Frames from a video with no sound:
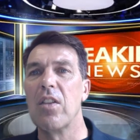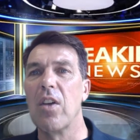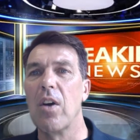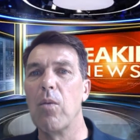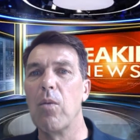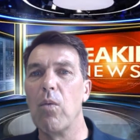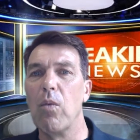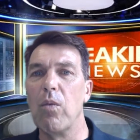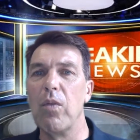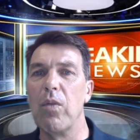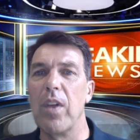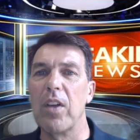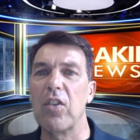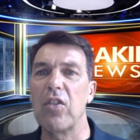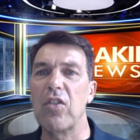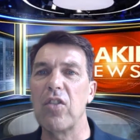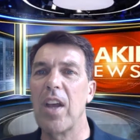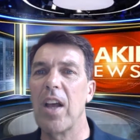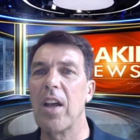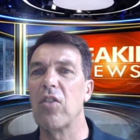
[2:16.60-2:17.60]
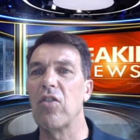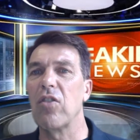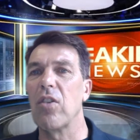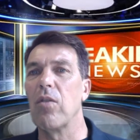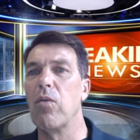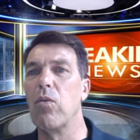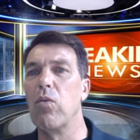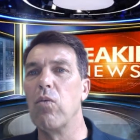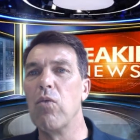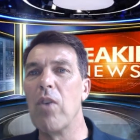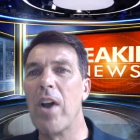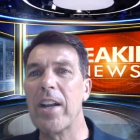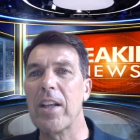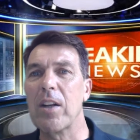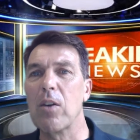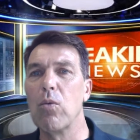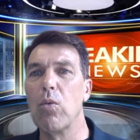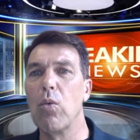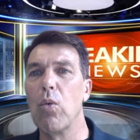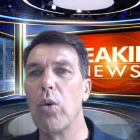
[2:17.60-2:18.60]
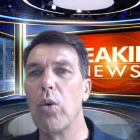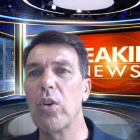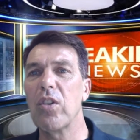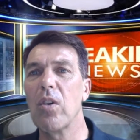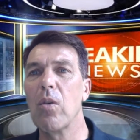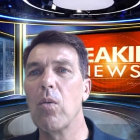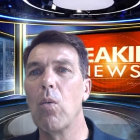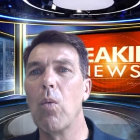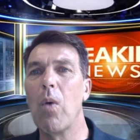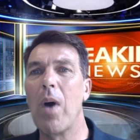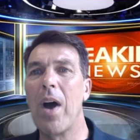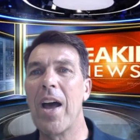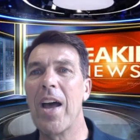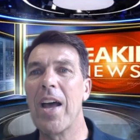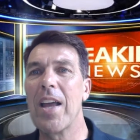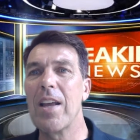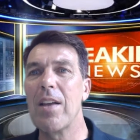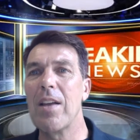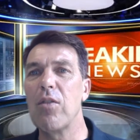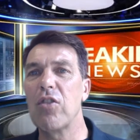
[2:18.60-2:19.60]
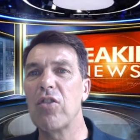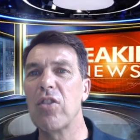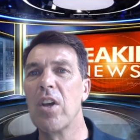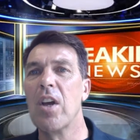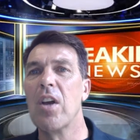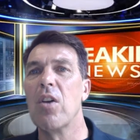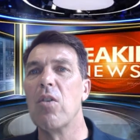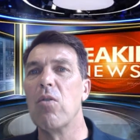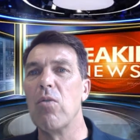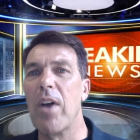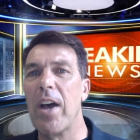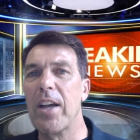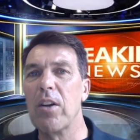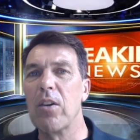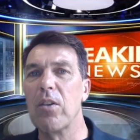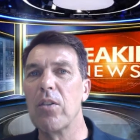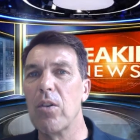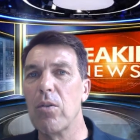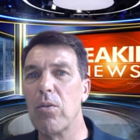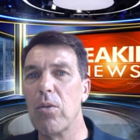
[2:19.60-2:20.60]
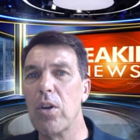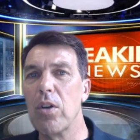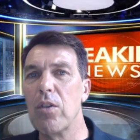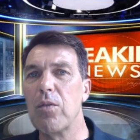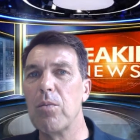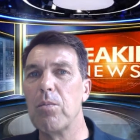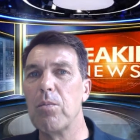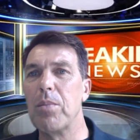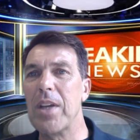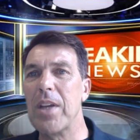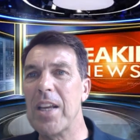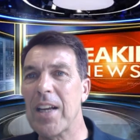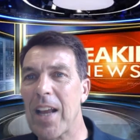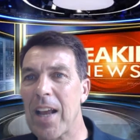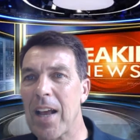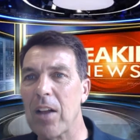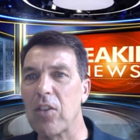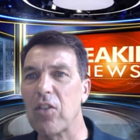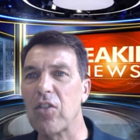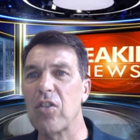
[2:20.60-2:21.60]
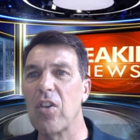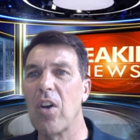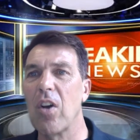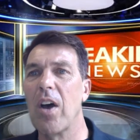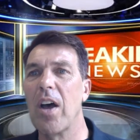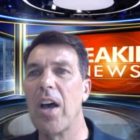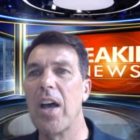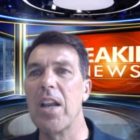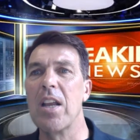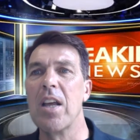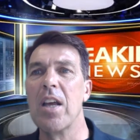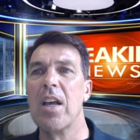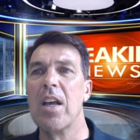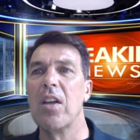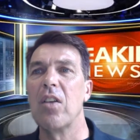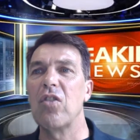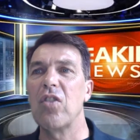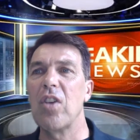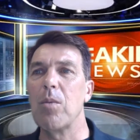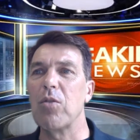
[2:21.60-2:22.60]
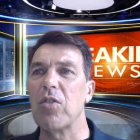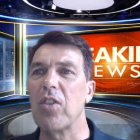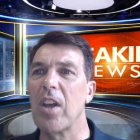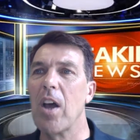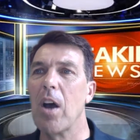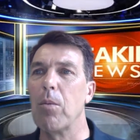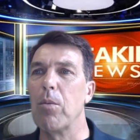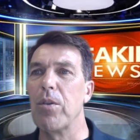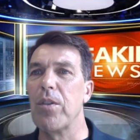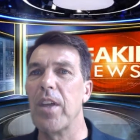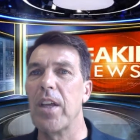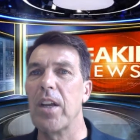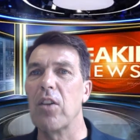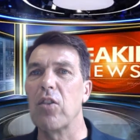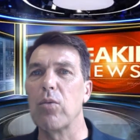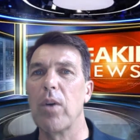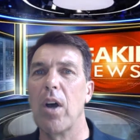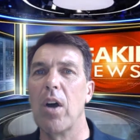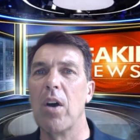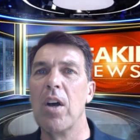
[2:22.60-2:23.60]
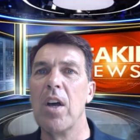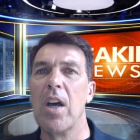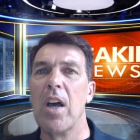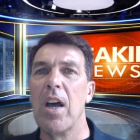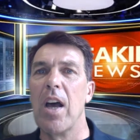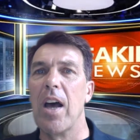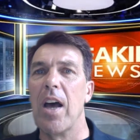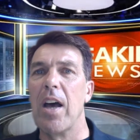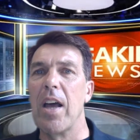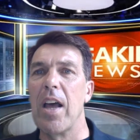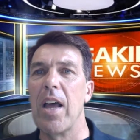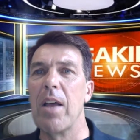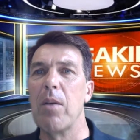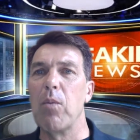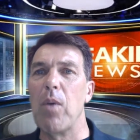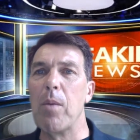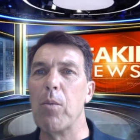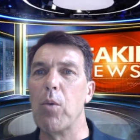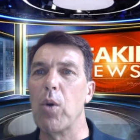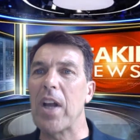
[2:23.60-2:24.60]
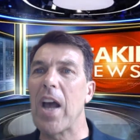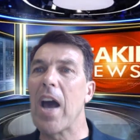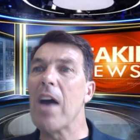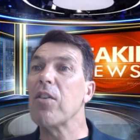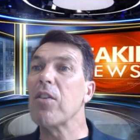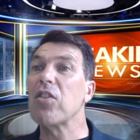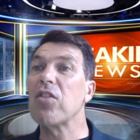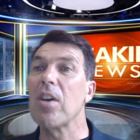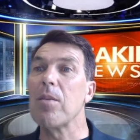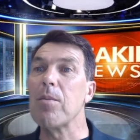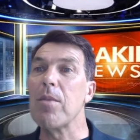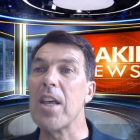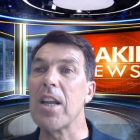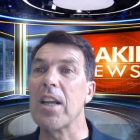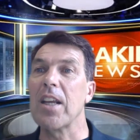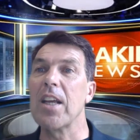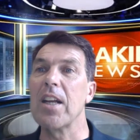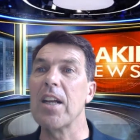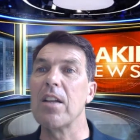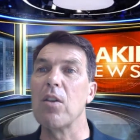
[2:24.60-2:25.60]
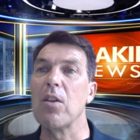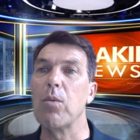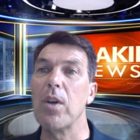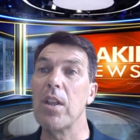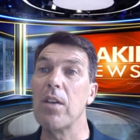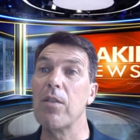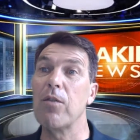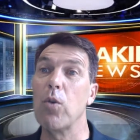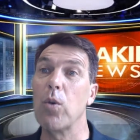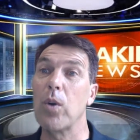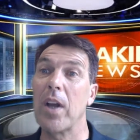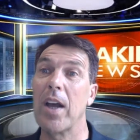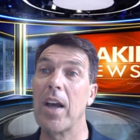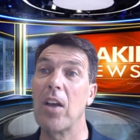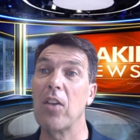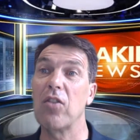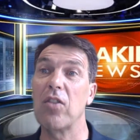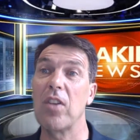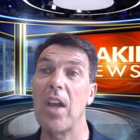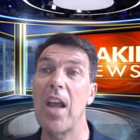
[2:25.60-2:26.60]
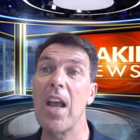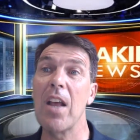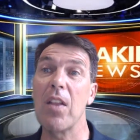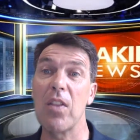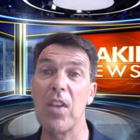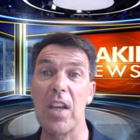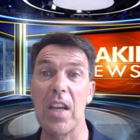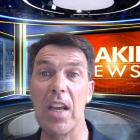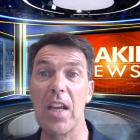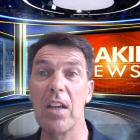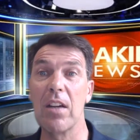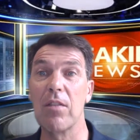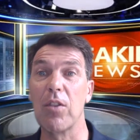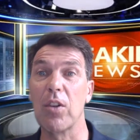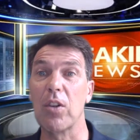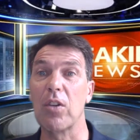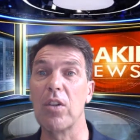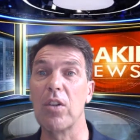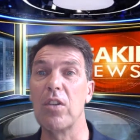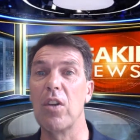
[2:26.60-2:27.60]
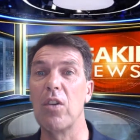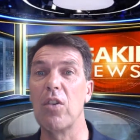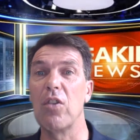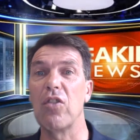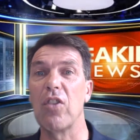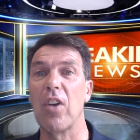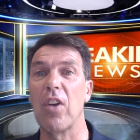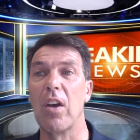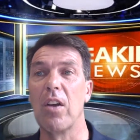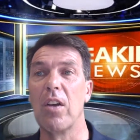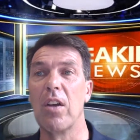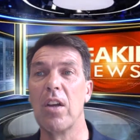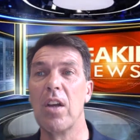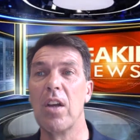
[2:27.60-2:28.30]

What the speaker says: The sounds of running water, waves, rain on the roof, being outside seems to help with that as well. And we'll cover some of that again in the weather forecast at the end of the Good News Show.